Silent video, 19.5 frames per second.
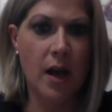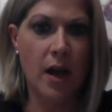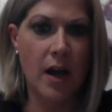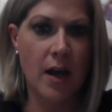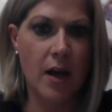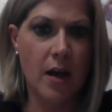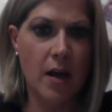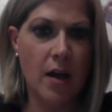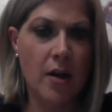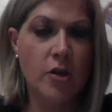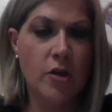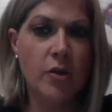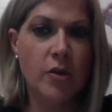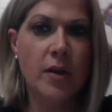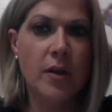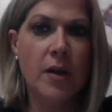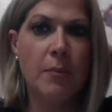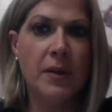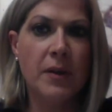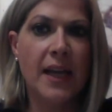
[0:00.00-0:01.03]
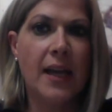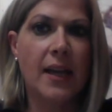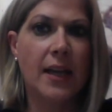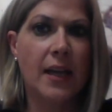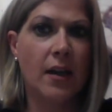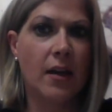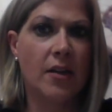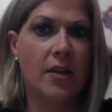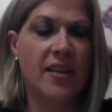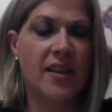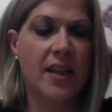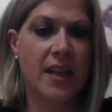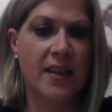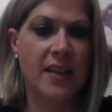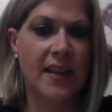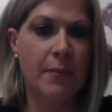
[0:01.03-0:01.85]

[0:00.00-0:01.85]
are you planning on sending